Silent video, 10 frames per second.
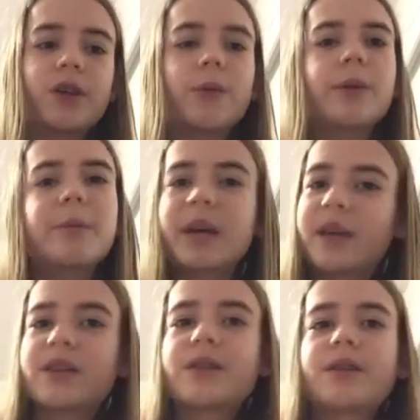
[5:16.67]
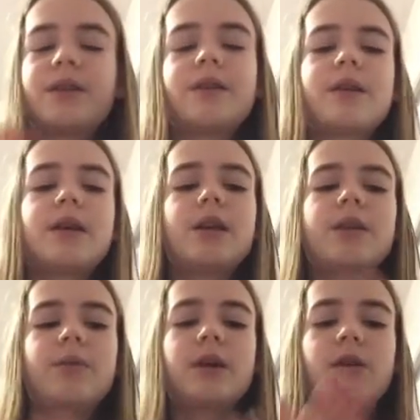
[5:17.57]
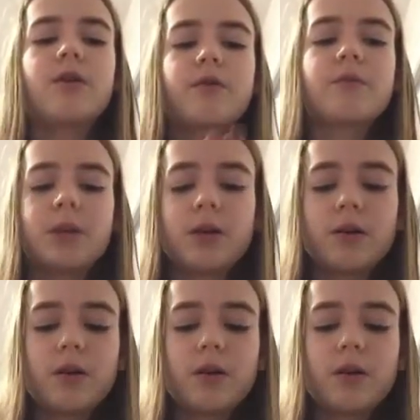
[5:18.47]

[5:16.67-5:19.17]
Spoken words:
go in the bucket, and we can go from there.